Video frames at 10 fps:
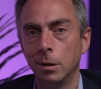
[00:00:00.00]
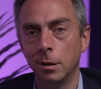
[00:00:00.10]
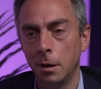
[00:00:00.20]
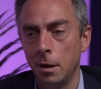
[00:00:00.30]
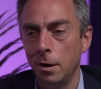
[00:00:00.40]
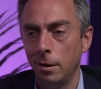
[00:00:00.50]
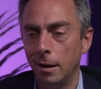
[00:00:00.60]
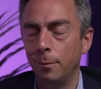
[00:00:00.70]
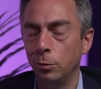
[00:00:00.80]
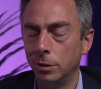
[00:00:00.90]
the
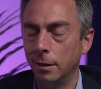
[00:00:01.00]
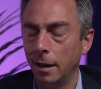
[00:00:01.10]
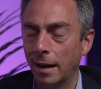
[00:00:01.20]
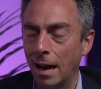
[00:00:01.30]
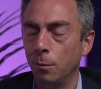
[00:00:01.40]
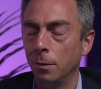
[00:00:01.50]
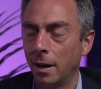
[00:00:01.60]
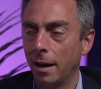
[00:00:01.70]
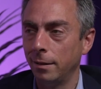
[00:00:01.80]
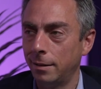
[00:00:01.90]
Liberals of the day helped them
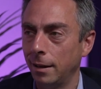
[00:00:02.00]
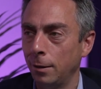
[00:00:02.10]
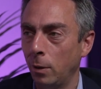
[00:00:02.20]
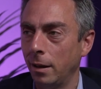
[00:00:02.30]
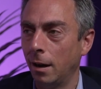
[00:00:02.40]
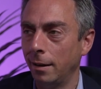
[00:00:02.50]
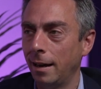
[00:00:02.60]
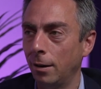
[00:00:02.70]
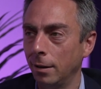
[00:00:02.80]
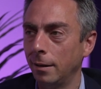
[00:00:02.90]
get where they are
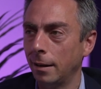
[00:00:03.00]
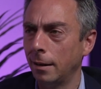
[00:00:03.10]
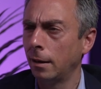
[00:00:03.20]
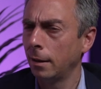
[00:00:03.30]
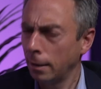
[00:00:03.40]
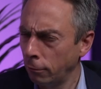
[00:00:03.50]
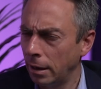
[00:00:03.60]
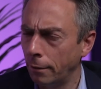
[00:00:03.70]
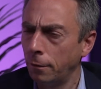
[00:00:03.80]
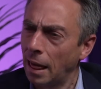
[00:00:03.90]
now. I don't think they
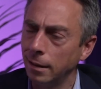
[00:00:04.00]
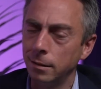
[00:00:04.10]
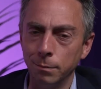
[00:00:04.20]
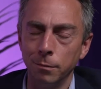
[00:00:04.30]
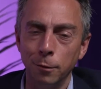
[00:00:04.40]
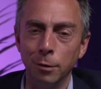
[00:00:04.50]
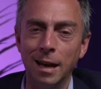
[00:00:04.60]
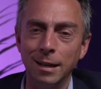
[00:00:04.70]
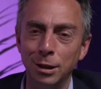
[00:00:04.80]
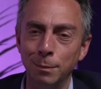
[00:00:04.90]
really ever thanked them for
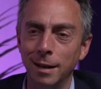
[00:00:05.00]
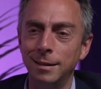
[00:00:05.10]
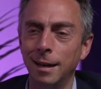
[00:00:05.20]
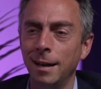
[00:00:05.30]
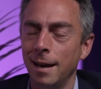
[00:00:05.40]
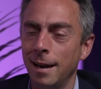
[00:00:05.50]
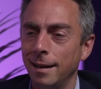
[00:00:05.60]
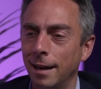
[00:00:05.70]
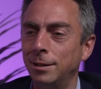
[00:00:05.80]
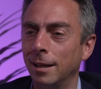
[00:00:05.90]
that. Actually, but
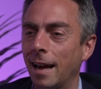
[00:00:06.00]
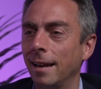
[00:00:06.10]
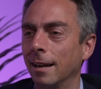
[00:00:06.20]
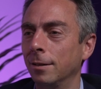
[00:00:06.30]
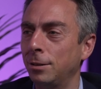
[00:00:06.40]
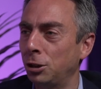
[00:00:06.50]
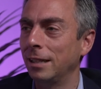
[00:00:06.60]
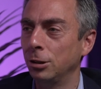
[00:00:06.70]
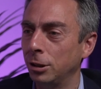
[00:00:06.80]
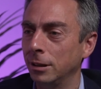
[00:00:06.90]
so that
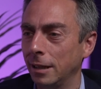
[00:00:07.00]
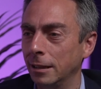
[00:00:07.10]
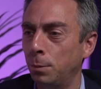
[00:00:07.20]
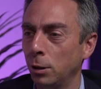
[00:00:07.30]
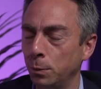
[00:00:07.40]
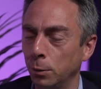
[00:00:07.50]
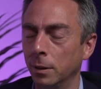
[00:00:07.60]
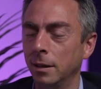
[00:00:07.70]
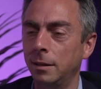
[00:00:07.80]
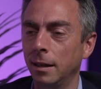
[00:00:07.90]
change is possible.
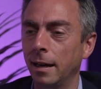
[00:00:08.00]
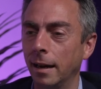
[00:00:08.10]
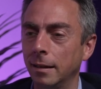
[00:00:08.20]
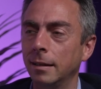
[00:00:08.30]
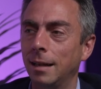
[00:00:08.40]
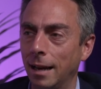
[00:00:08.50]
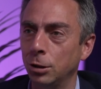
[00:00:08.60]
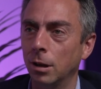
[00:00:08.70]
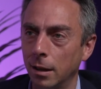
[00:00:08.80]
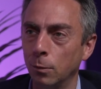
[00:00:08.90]
But this
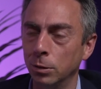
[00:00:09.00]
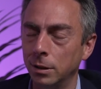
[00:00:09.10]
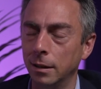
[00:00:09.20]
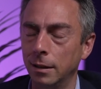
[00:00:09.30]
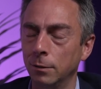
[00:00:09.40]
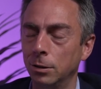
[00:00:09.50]
election, I think we'll see a different